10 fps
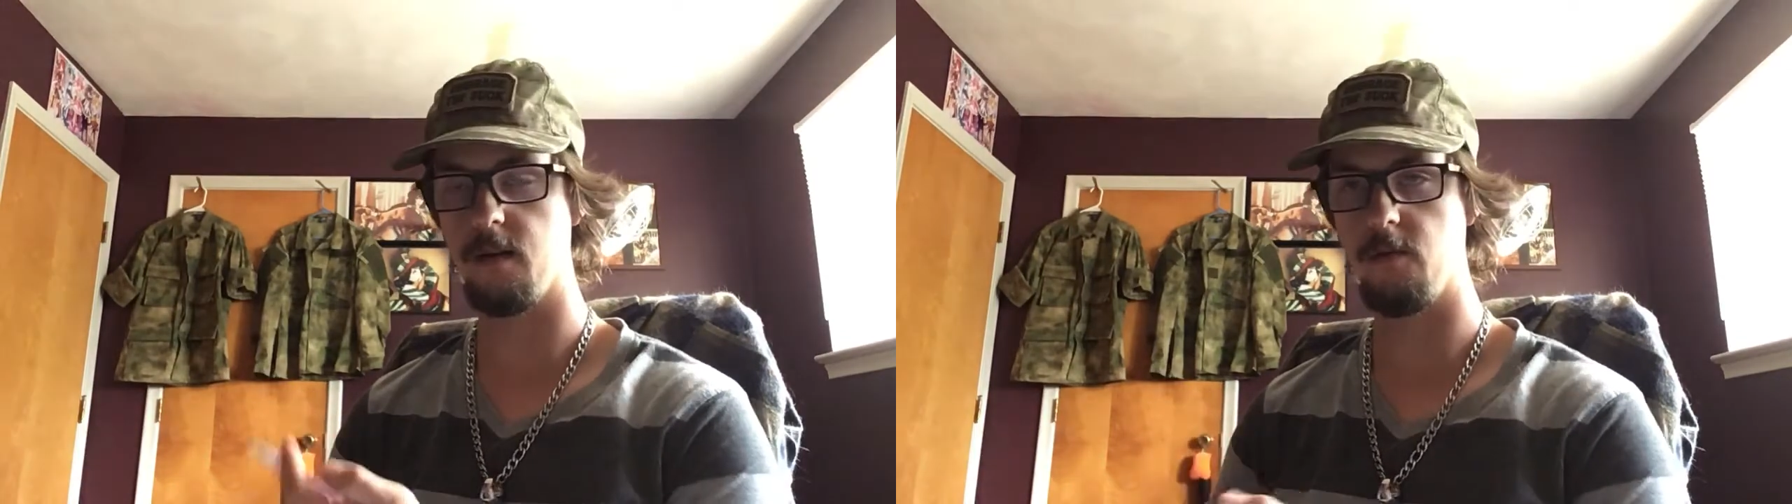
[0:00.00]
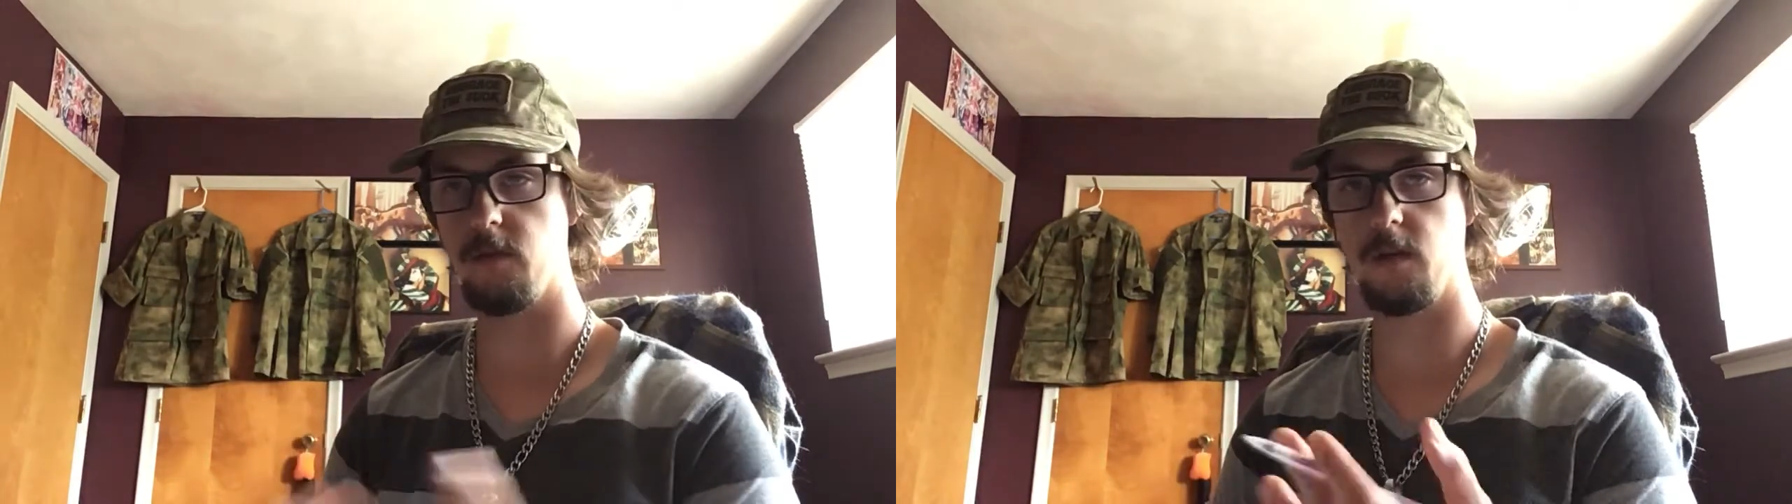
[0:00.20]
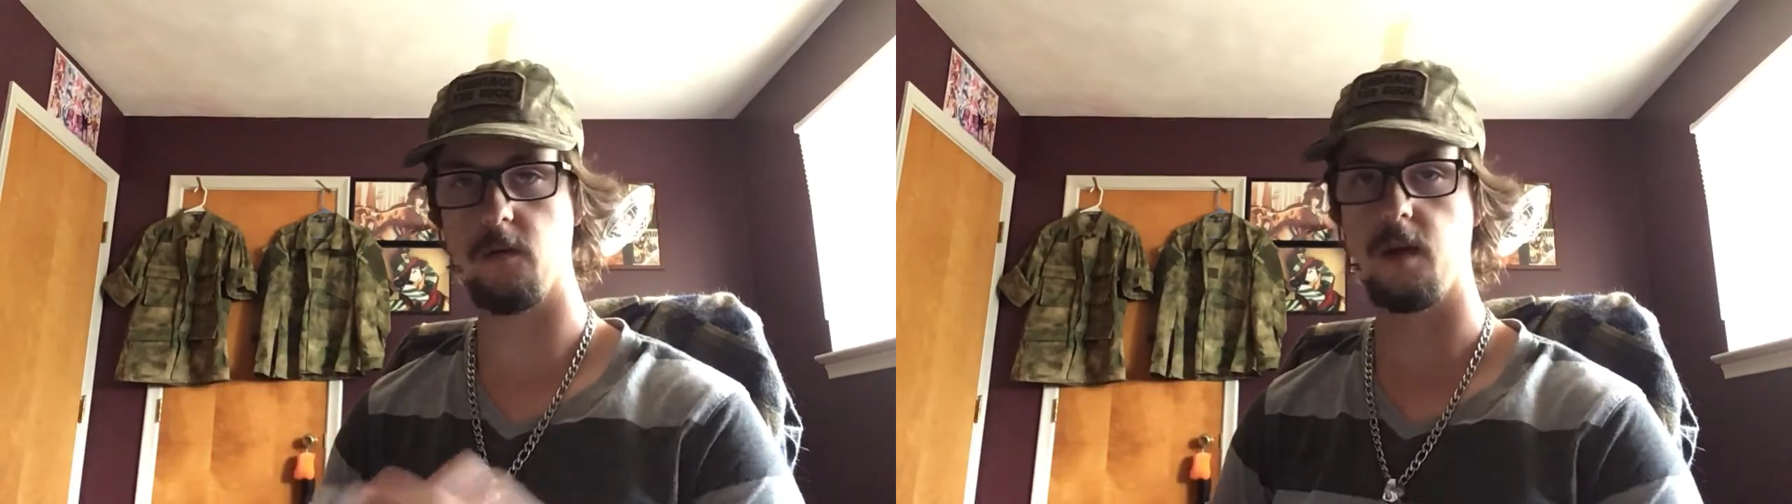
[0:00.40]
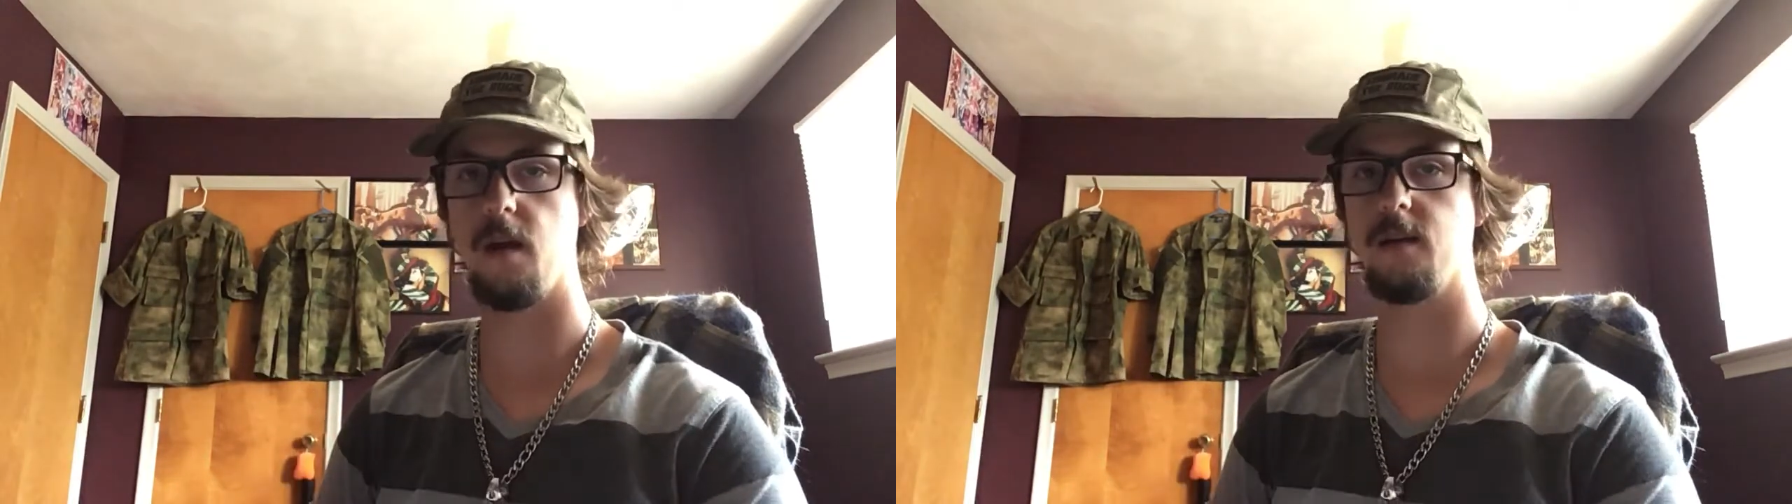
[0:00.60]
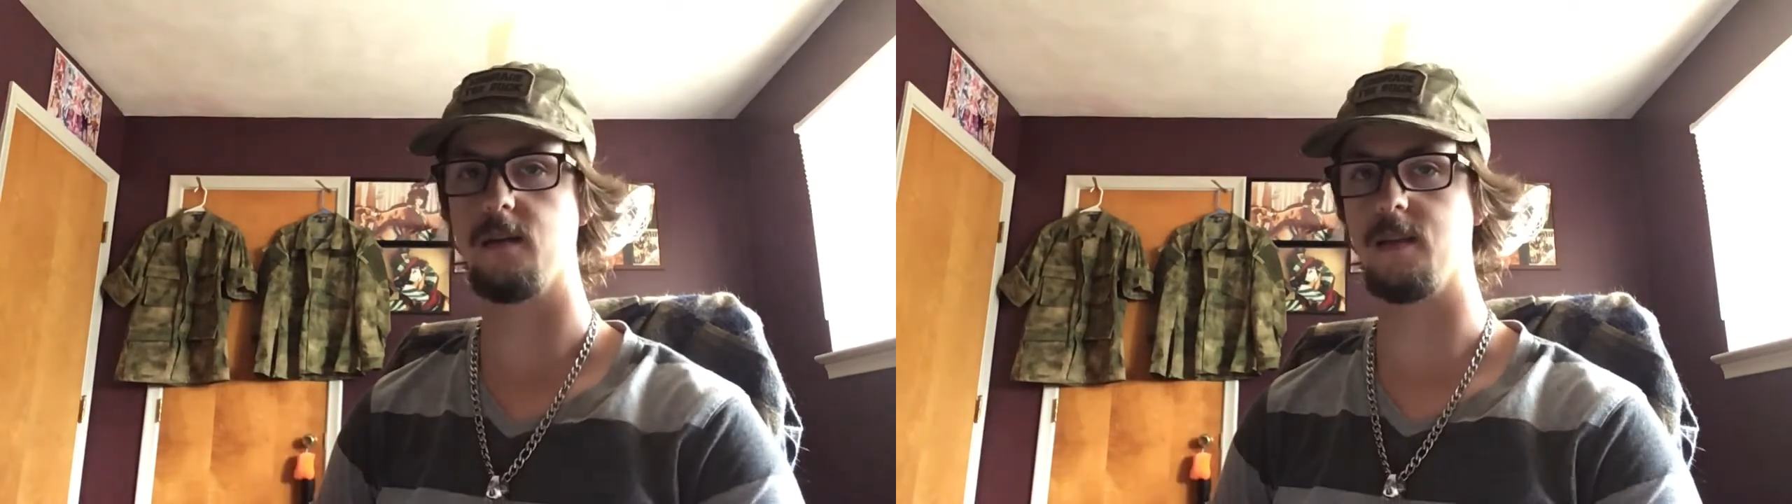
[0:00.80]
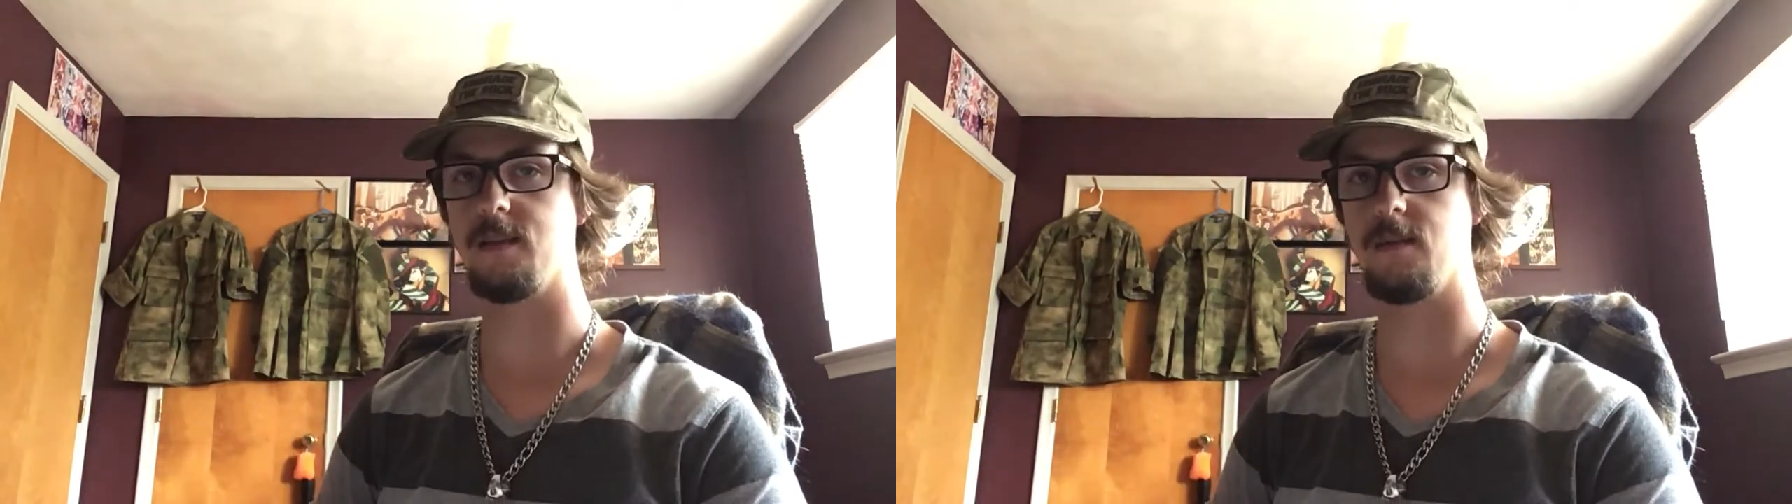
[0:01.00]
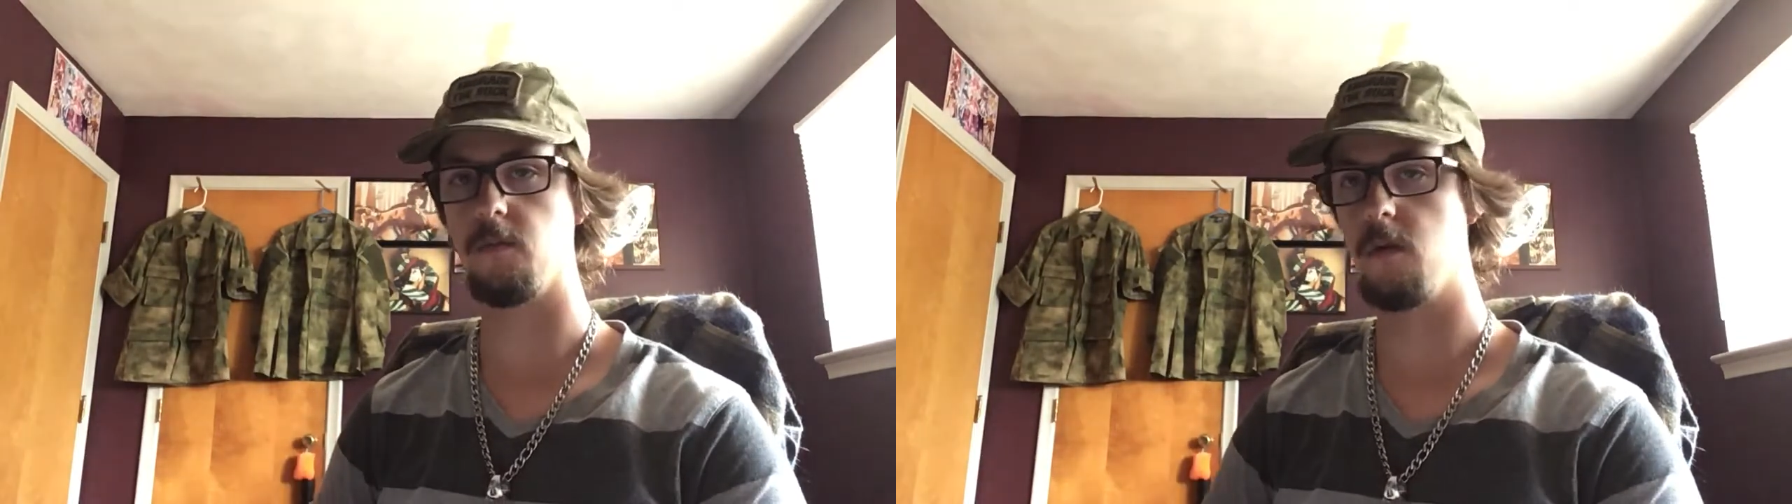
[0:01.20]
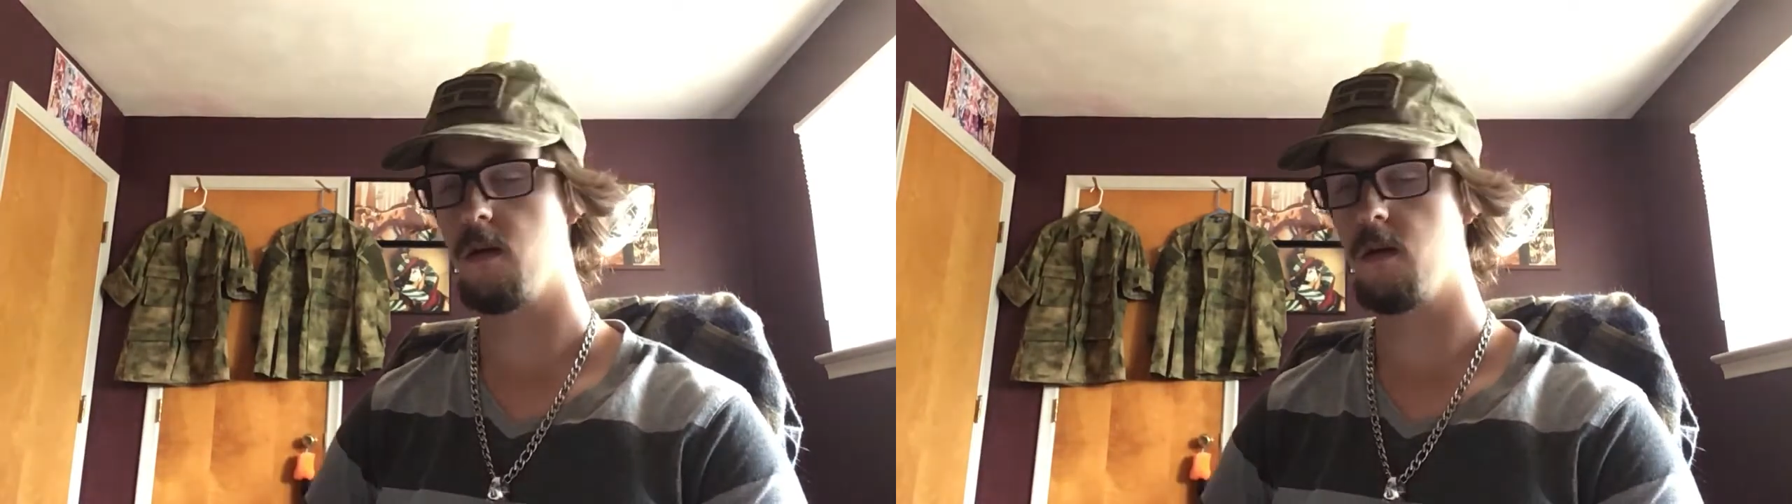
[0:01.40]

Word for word: and I really don't carry things in them.